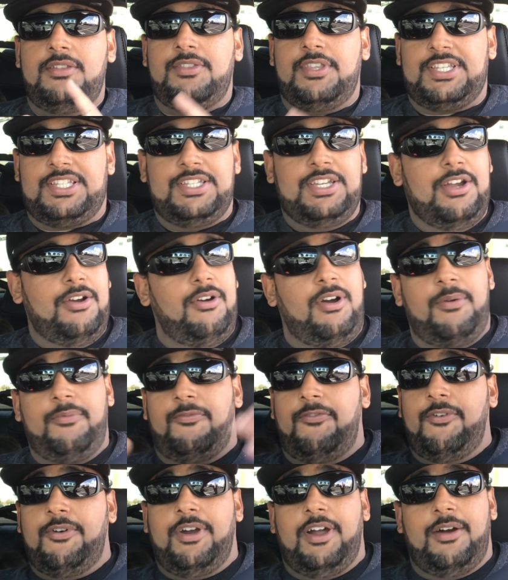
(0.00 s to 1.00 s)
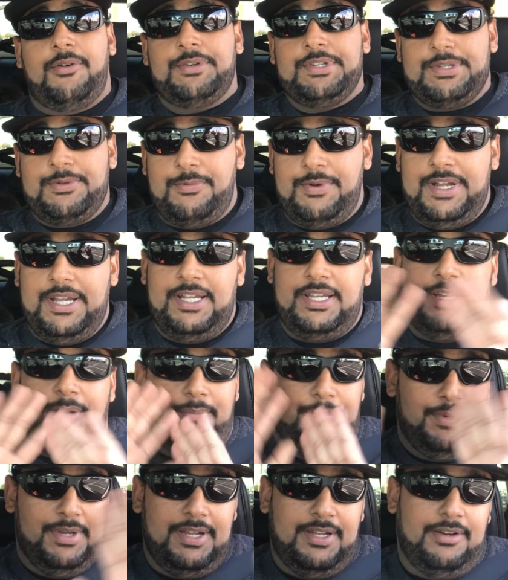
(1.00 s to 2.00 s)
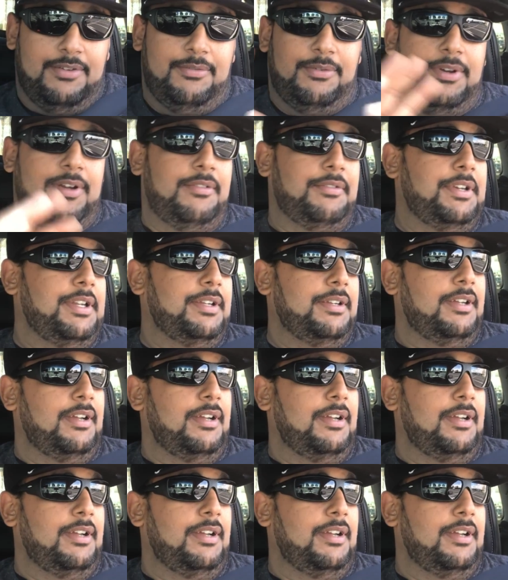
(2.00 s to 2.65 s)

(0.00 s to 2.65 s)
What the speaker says: the snow, I'm 4 hours away. I'm not around it.